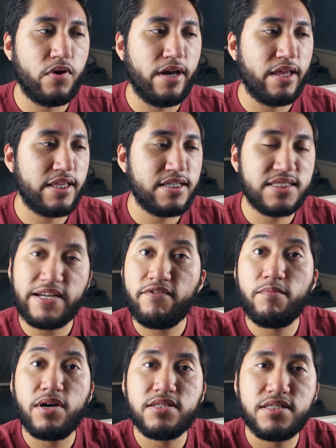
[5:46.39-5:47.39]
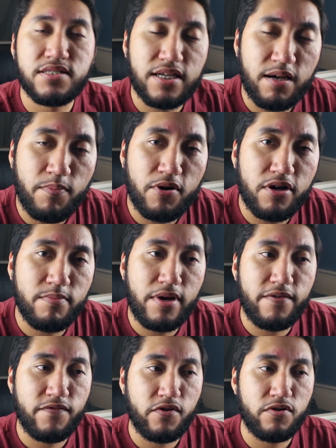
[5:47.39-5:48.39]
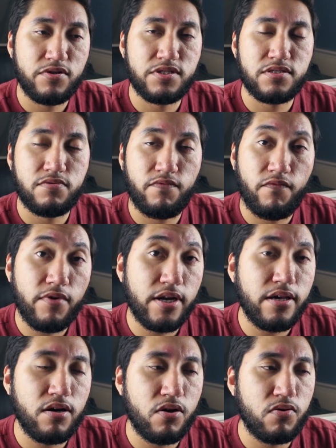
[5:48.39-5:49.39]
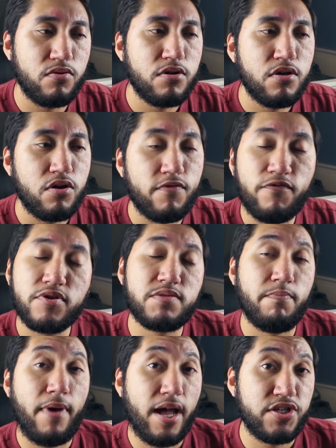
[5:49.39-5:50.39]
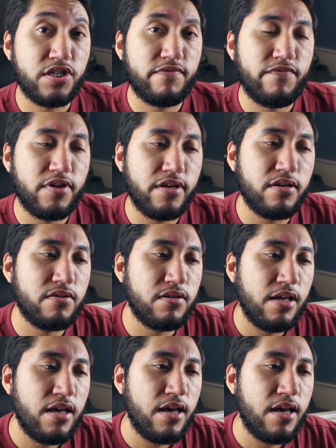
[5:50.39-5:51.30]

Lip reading: what, I think 7 months since I uploaded my first video or first magic video,